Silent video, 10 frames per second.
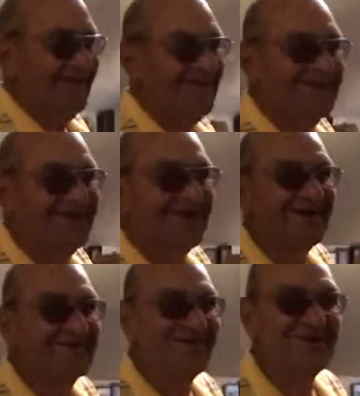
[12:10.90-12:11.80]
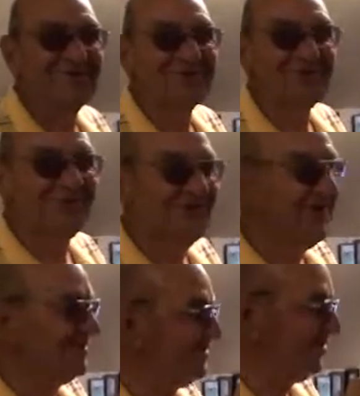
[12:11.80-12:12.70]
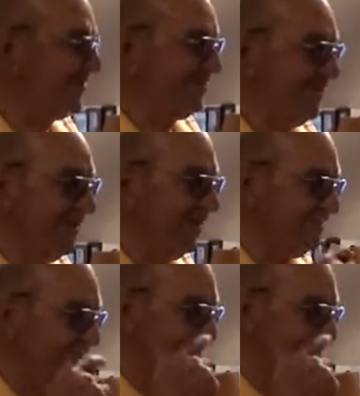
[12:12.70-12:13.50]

And Jack Green was the funniest looking thing.